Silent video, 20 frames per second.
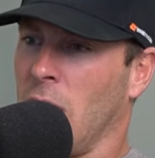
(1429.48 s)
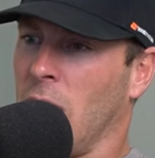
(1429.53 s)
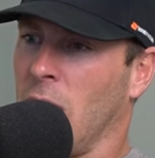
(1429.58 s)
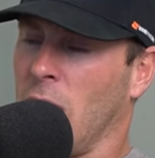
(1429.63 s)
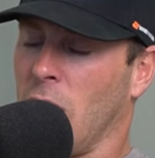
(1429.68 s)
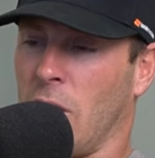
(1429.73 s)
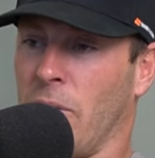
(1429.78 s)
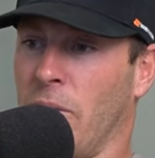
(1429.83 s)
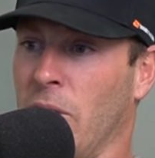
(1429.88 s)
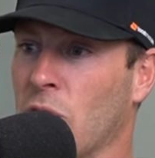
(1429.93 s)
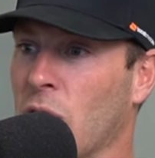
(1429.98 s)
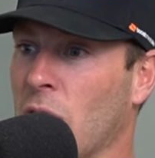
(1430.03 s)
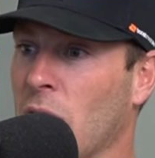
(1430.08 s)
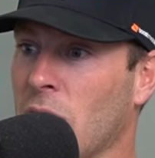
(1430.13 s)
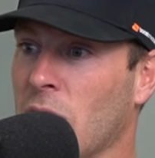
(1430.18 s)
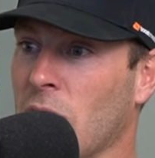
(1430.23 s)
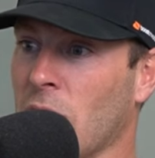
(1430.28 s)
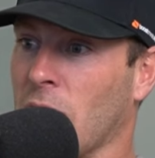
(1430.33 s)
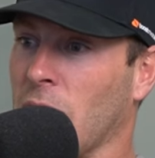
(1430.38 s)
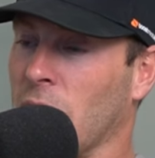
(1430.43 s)
A lot of
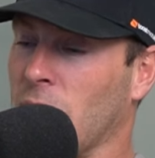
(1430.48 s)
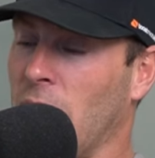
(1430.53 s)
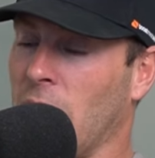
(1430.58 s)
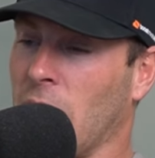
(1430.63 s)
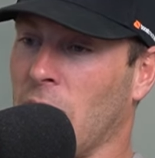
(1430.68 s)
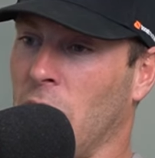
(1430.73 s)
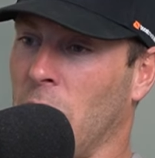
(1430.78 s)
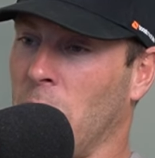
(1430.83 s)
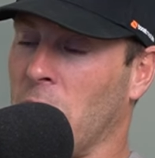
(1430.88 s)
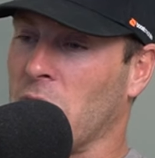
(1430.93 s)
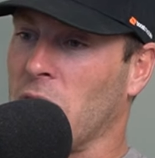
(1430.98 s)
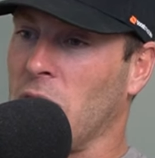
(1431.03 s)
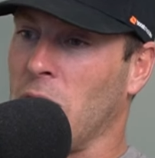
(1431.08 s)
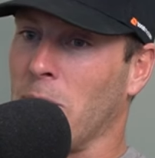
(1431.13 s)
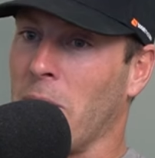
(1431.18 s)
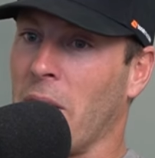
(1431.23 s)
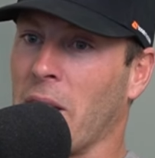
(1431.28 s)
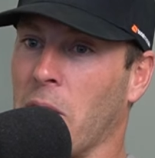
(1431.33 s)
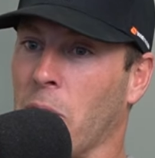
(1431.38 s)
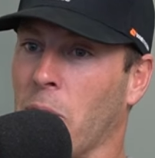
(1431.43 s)
injuries, like I almost didn't
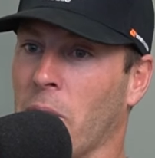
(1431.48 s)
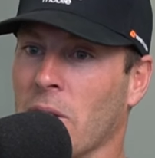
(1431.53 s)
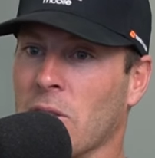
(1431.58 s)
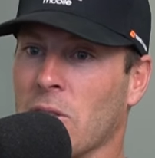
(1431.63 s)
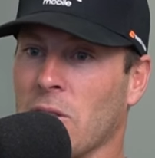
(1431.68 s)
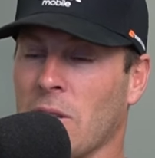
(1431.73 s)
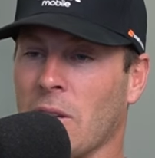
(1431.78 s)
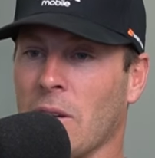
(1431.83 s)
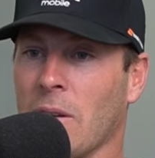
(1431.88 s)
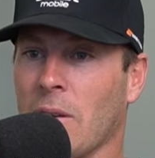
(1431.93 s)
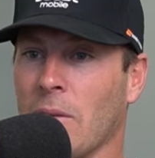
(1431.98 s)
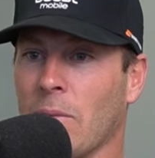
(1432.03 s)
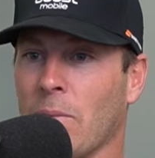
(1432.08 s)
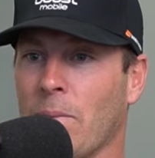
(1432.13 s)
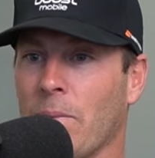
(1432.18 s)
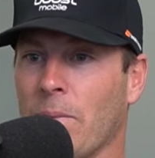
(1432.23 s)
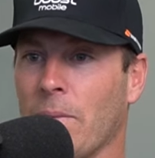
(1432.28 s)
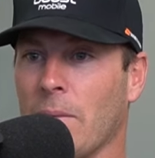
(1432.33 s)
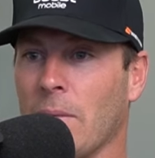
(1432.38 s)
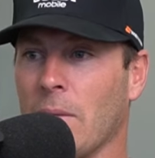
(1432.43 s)
make it once, you know.
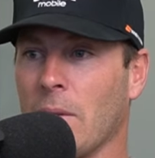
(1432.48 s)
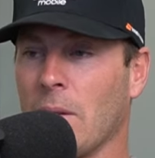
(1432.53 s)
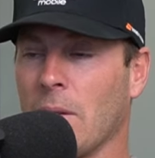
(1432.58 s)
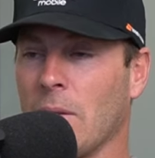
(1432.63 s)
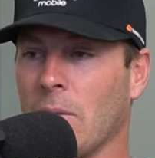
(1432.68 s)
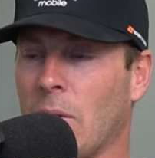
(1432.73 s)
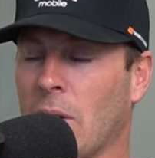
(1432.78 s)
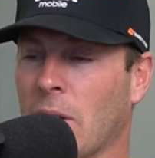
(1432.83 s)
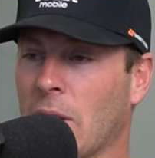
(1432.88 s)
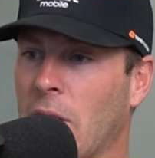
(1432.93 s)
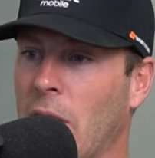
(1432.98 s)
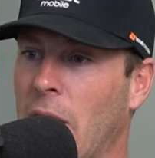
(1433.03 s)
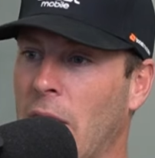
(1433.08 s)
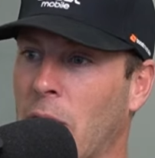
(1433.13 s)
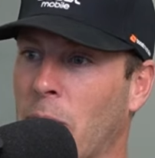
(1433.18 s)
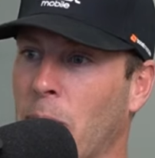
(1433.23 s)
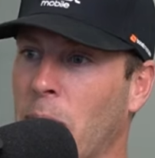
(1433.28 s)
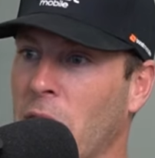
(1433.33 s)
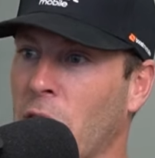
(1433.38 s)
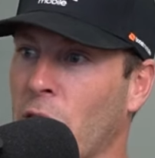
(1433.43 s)
I had a
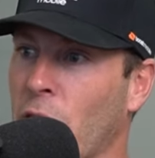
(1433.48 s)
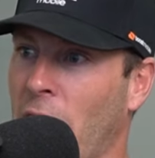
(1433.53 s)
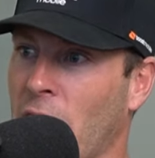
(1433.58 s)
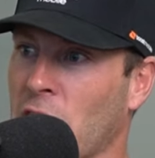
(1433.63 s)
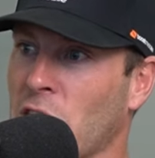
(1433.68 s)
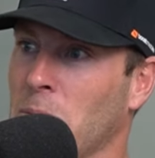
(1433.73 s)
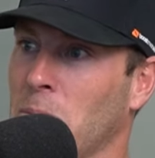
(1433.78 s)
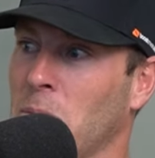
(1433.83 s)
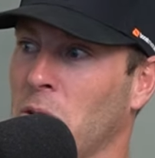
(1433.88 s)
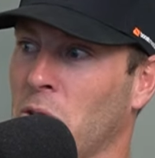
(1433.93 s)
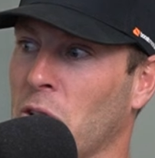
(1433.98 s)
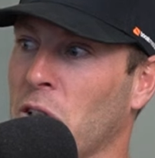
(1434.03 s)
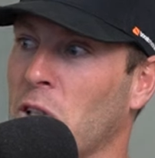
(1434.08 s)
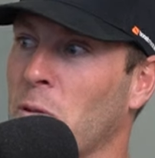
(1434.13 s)
big crash in Madrid,